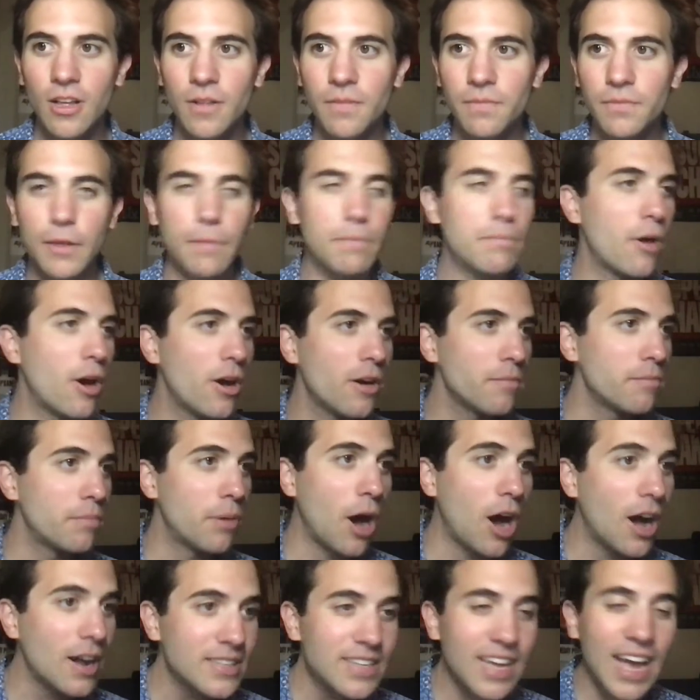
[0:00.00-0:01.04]
The
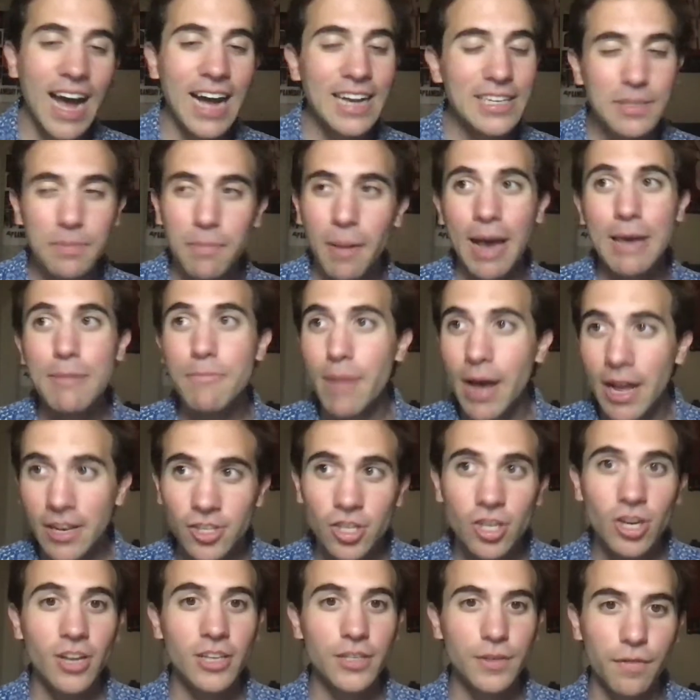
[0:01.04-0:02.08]
podcast might
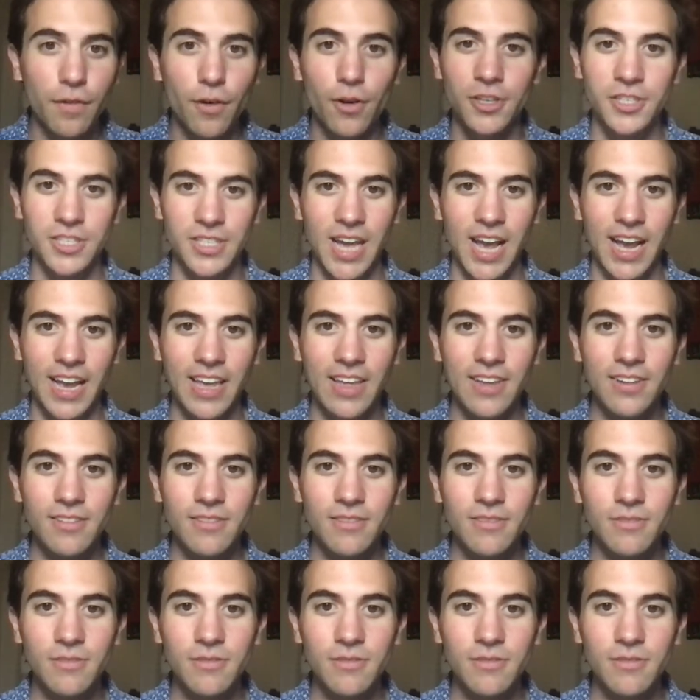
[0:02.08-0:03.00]
mention us for a second.